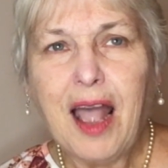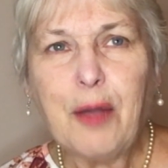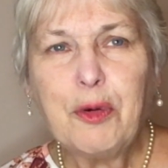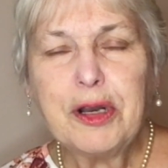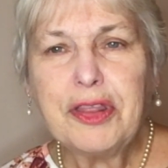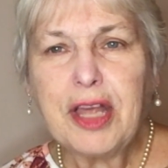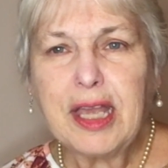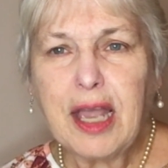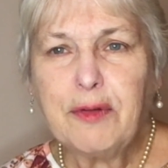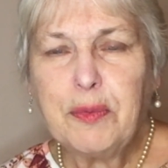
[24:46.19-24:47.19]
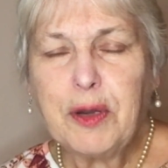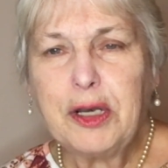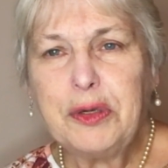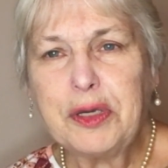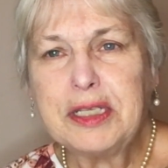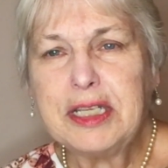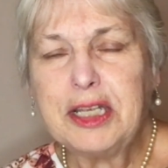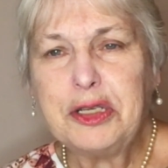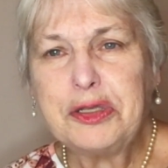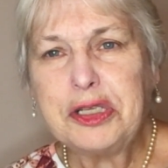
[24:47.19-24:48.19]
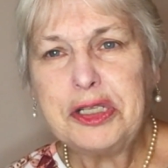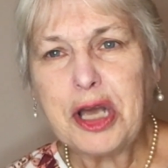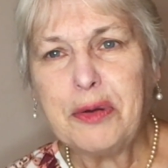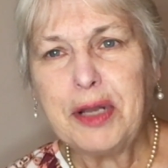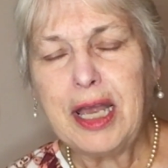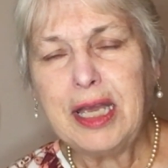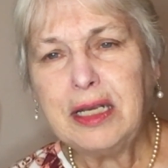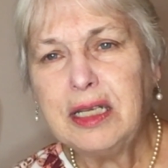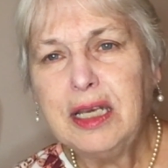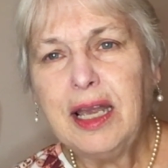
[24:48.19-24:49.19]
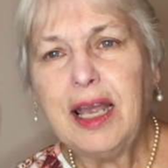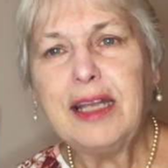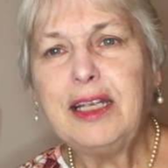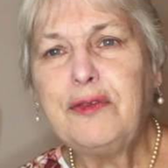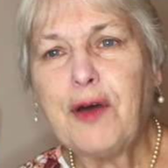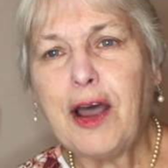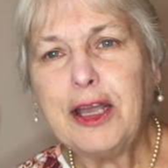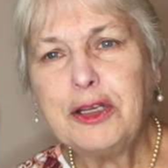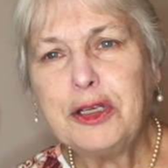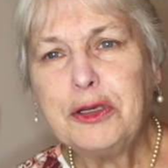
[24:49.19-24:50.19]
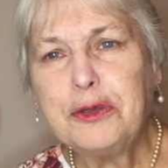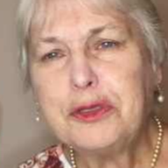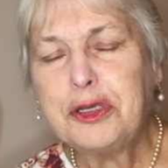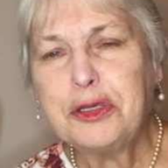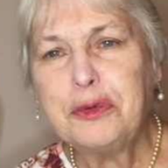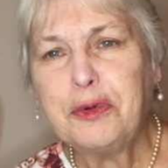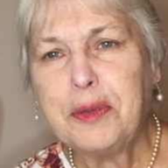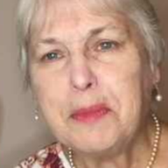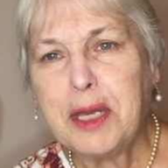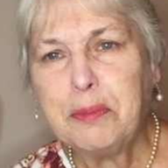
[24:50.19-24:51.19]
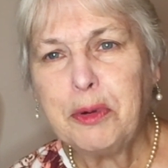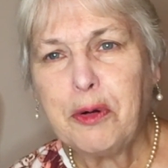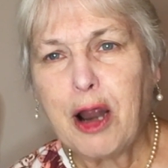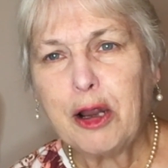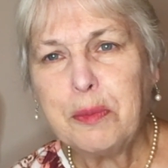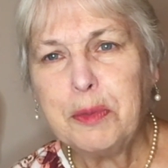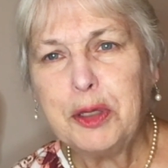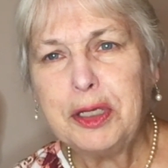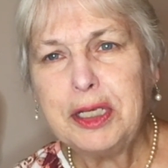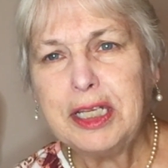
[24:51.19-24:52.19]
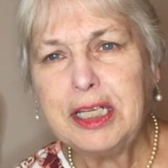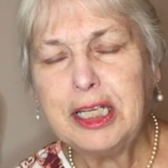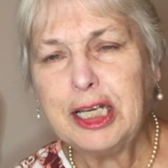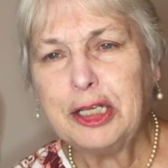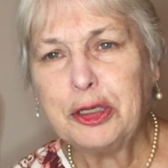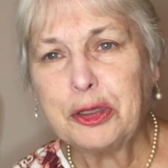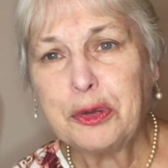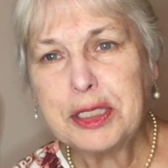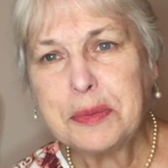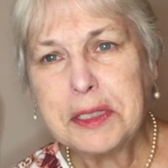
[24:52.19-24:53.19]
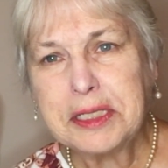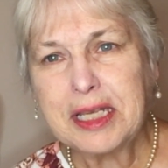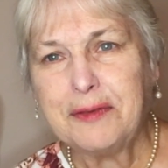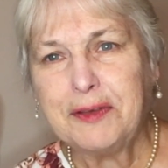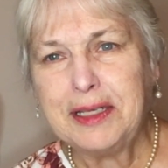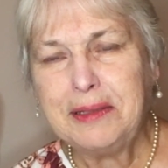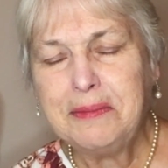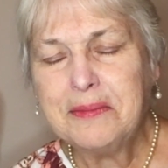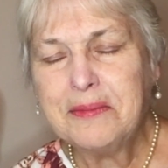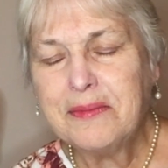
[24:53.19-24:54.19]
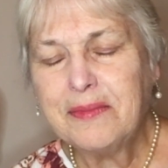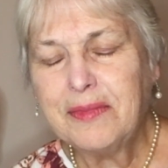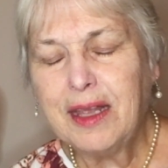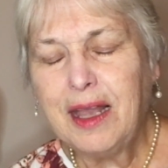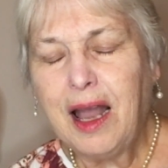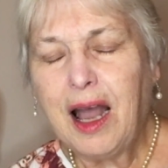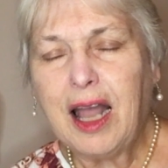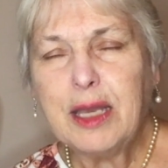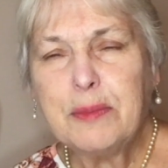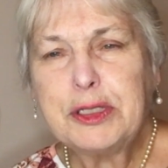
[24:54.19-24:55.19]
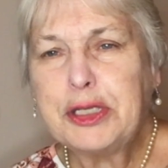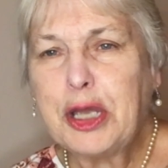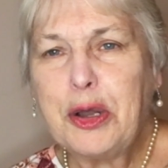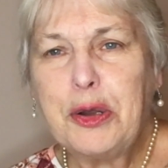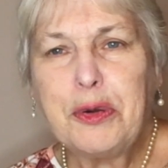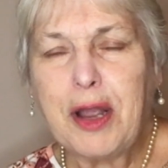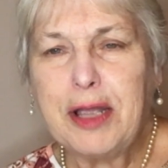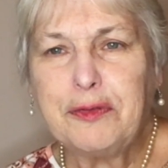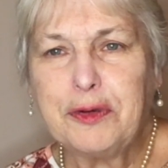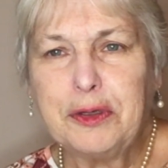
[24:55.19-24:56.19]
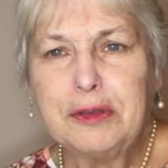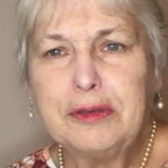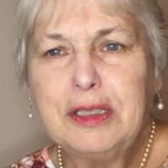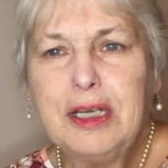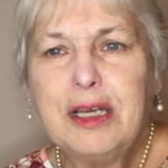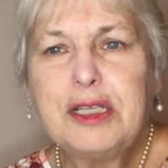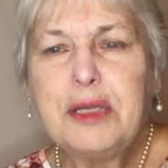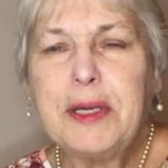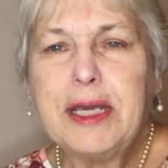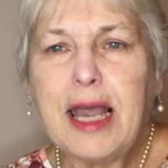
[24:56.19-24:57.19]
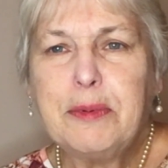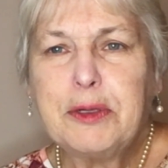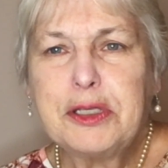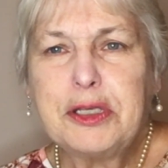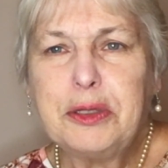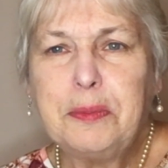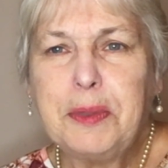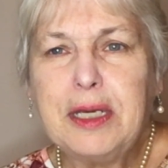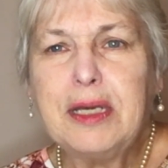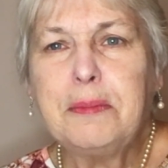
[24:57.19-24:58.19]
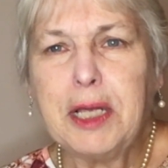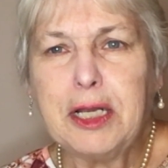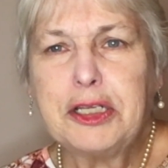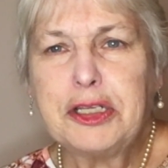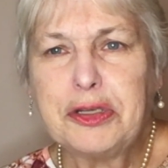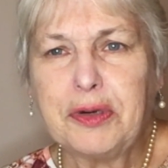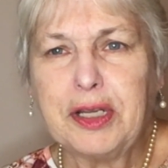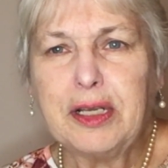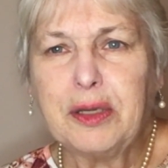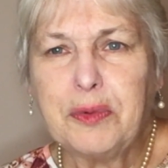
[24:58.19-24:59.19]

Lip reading: I want to thank everyone who continues to donate and invite you to remember our community in your Christmas giving. I am so grateful to be able to be in ministry in